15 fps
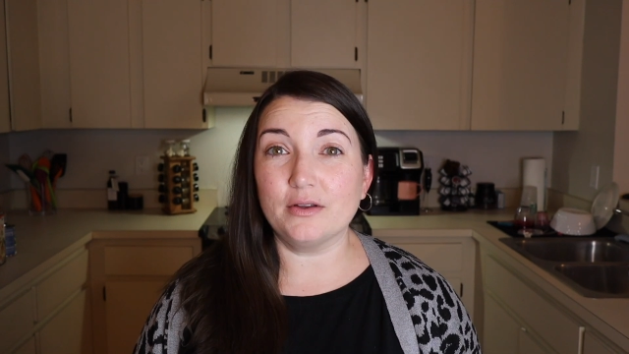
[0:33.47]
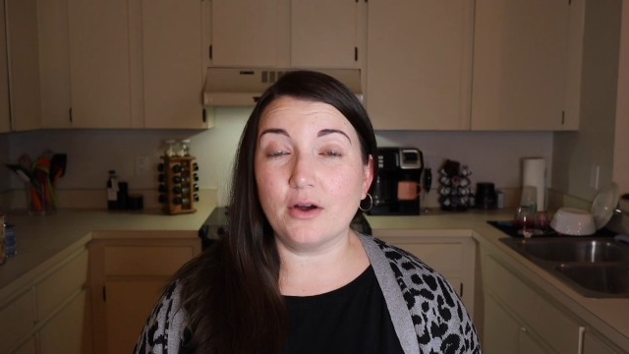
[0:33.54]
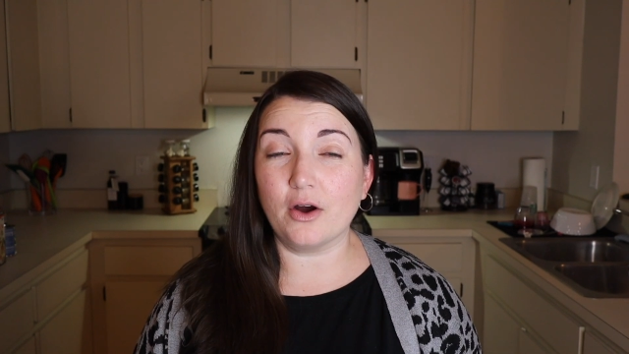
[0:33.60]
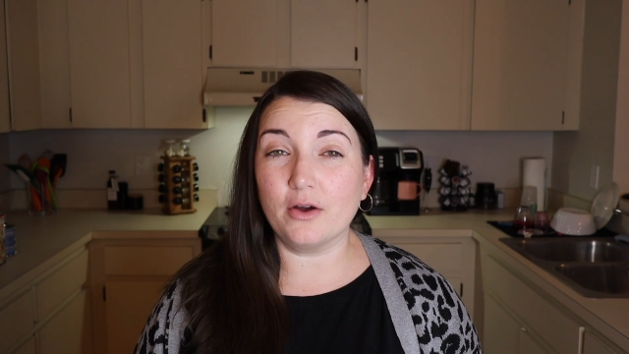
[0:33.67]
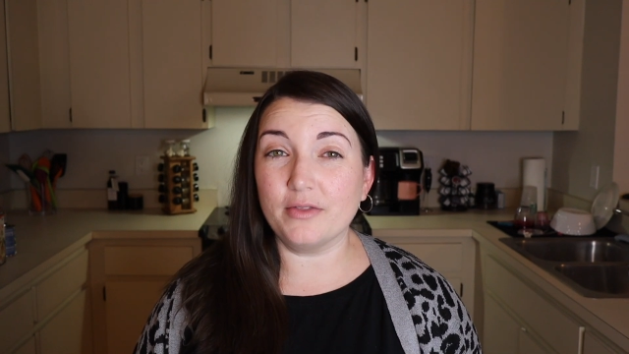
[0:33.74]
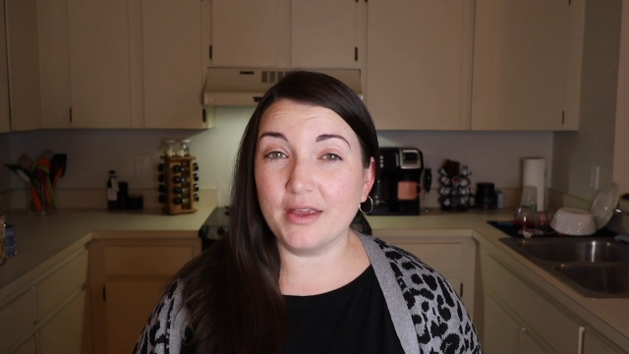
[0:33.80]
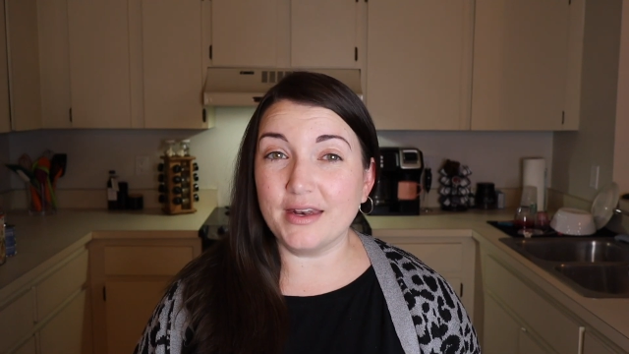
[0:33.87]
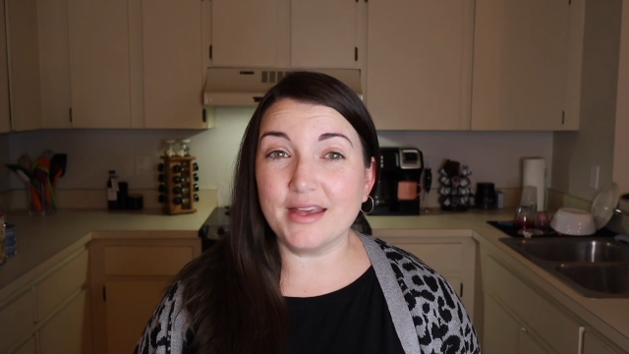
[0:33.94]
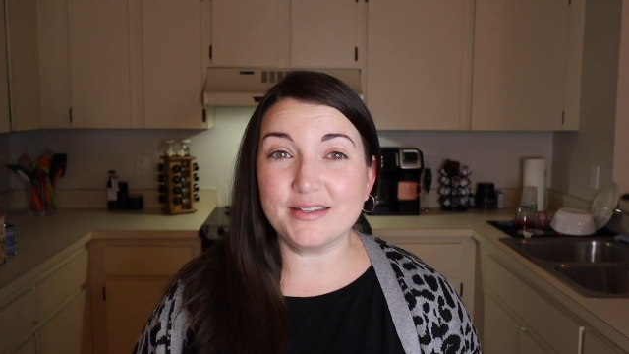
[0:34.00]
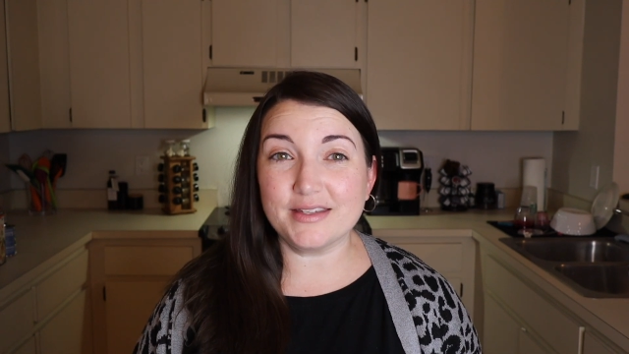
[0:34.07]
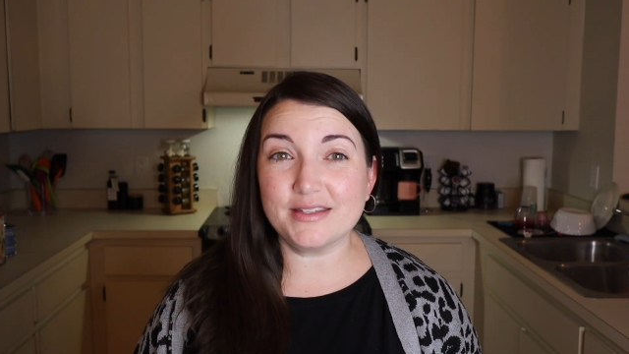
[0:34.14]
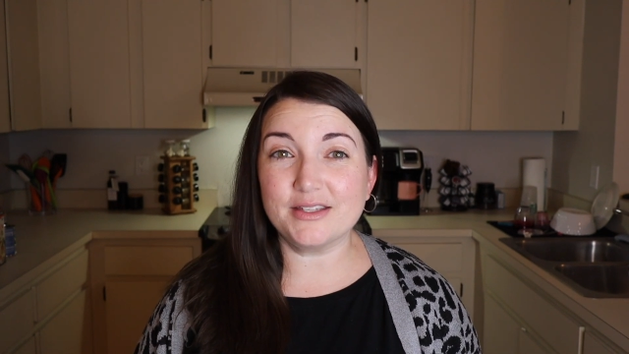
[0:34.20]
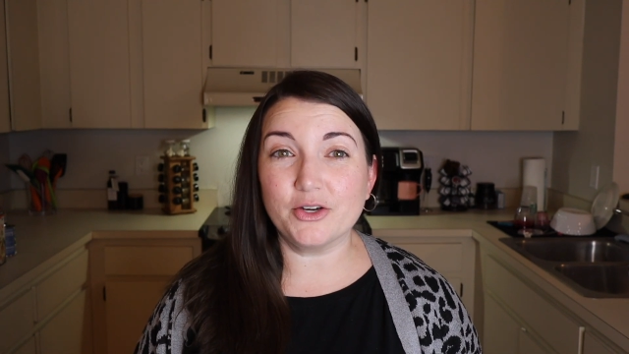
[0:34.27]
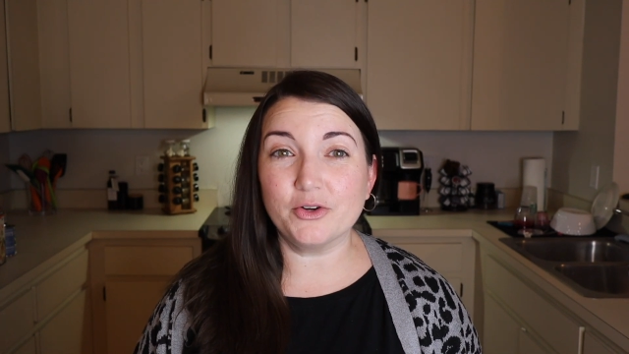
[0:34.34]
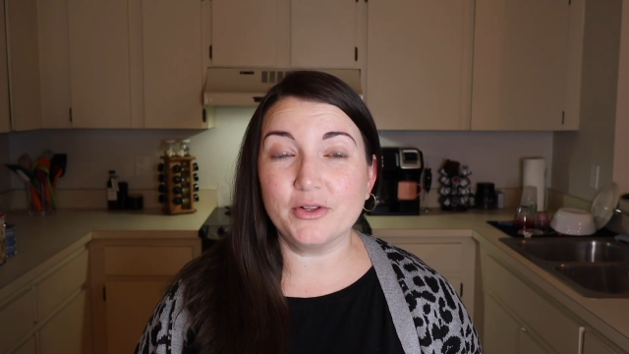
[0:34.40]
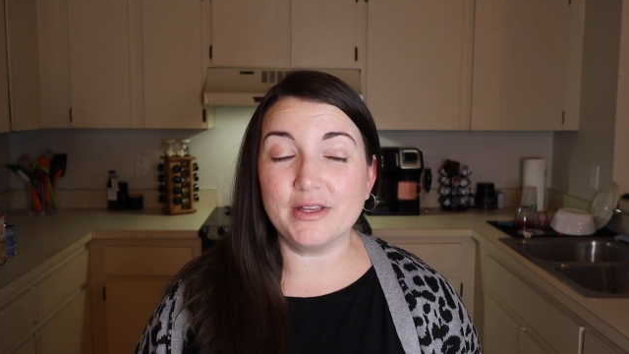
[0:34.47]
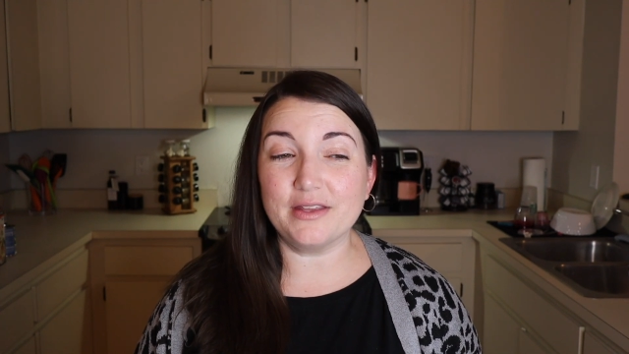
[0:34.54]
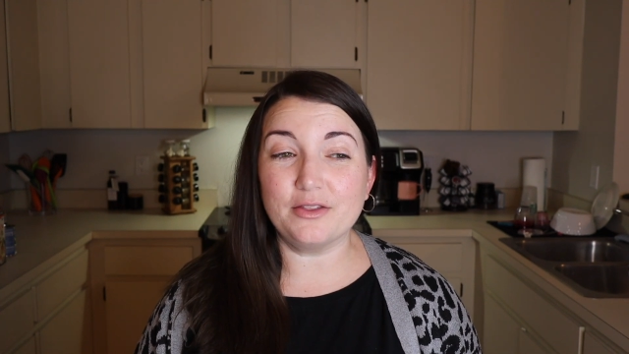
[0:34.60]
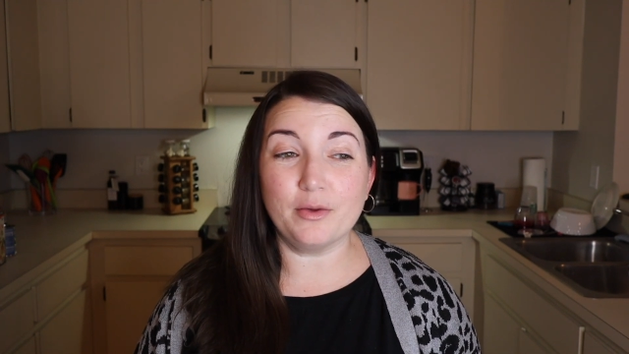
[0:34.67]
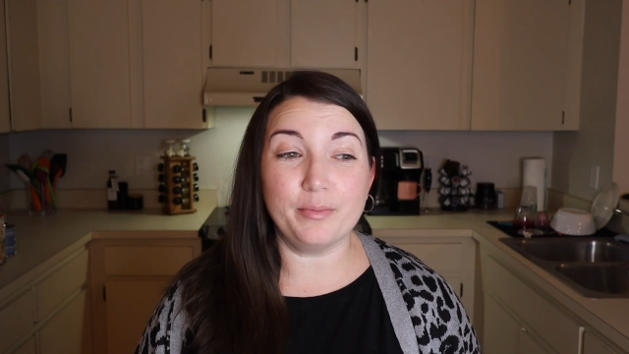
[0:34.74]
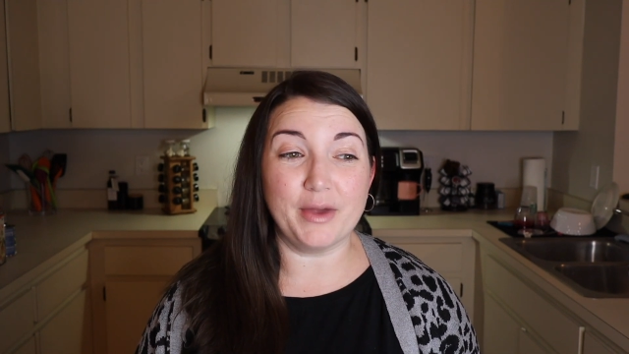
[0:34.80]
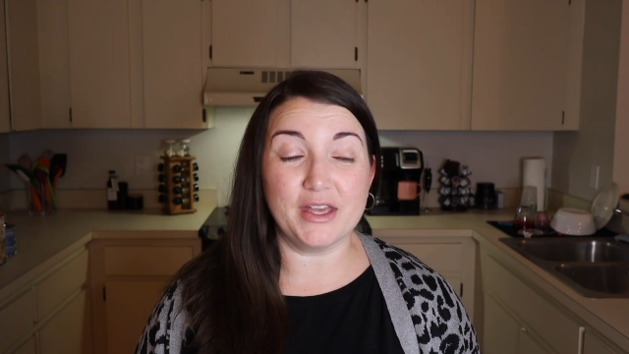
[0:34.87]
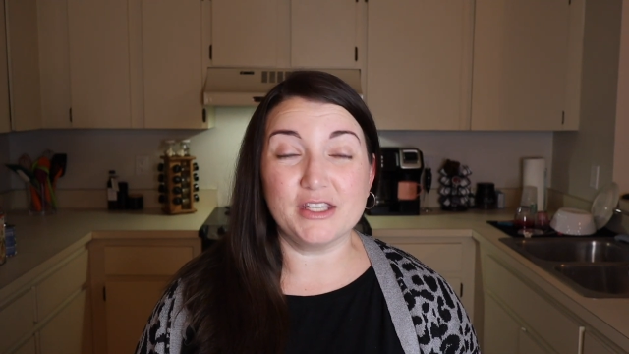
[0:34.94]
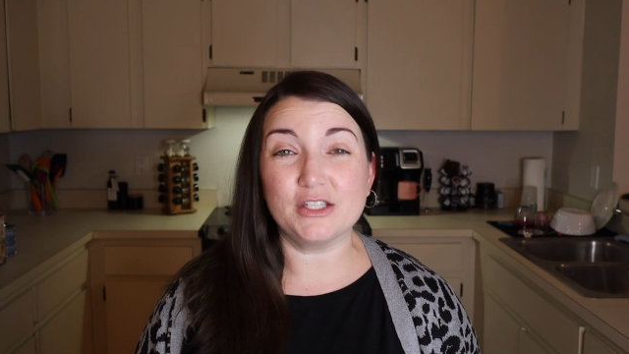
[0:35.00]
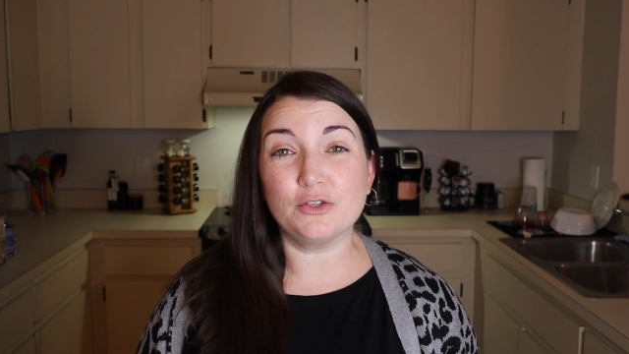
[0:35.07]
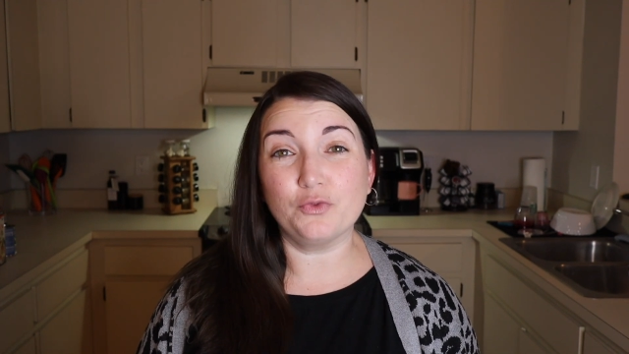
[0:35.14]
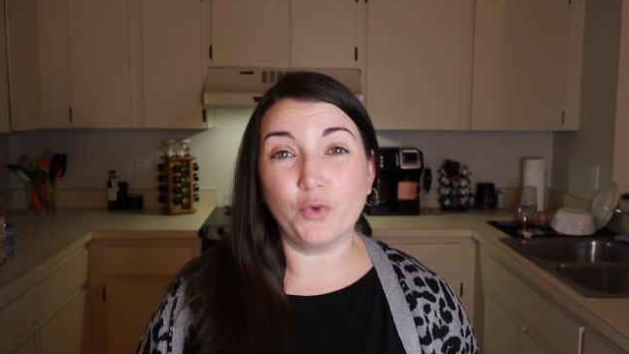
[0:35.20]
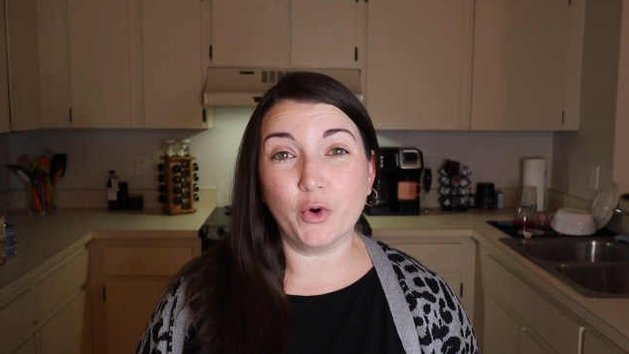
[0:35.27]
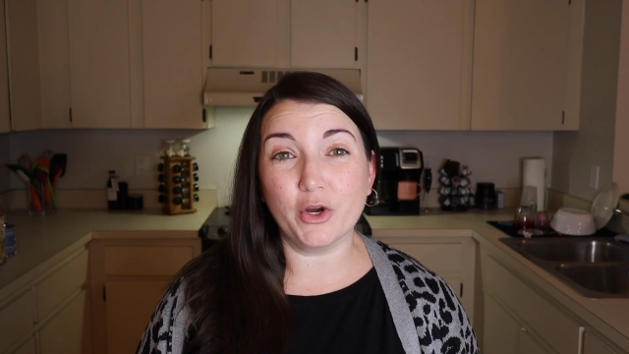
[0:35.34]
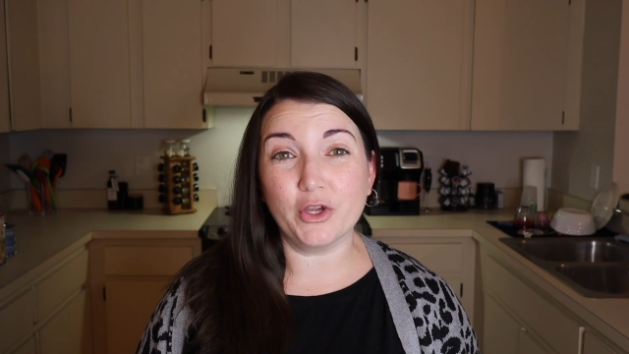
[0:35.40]
are they necessarily the best
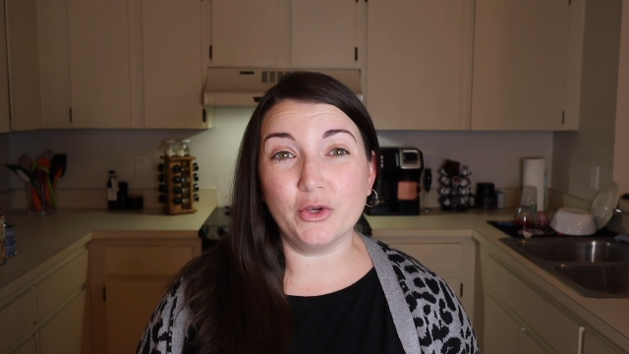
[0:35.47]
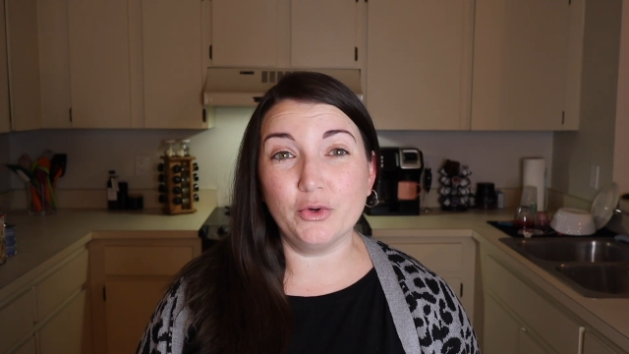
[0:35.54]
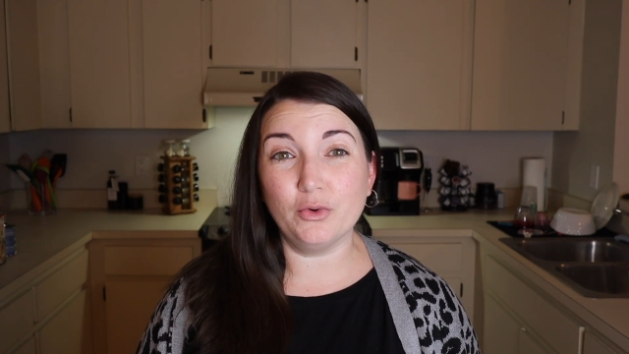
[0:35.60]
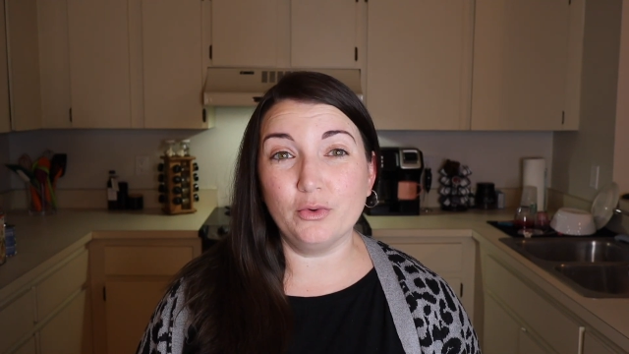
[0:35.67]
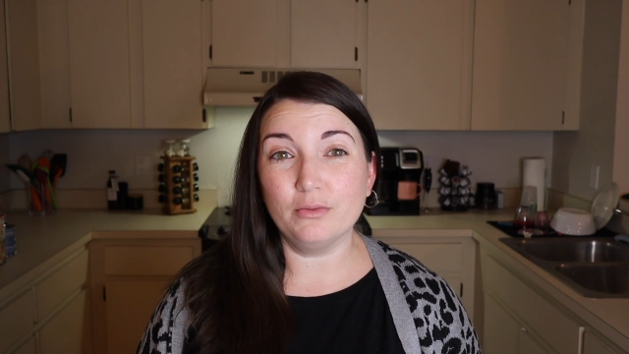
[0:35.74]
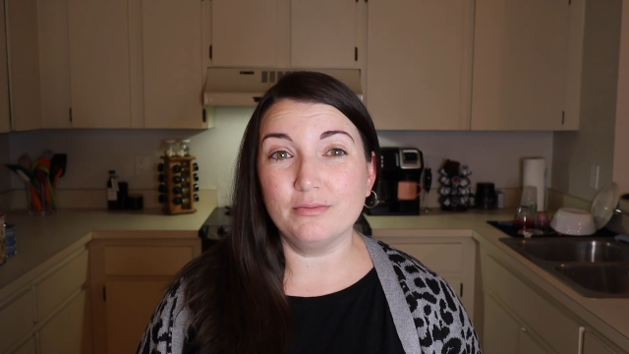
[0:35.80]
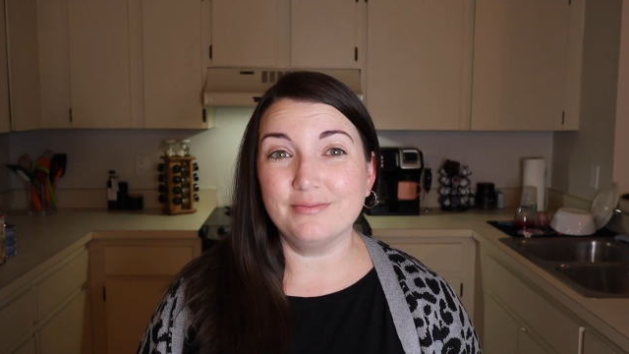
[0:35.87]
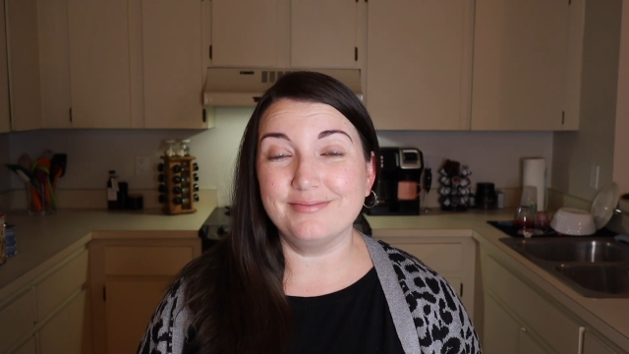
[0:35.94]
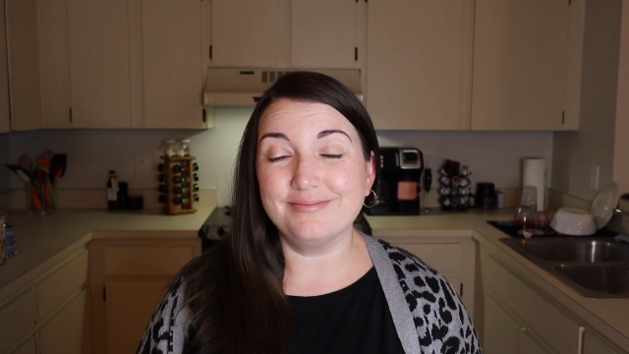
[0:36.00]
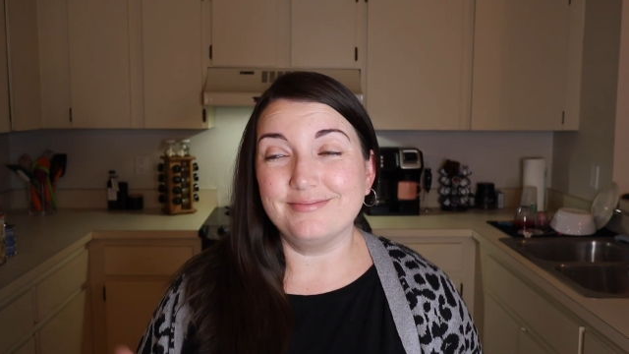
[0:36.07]
for you?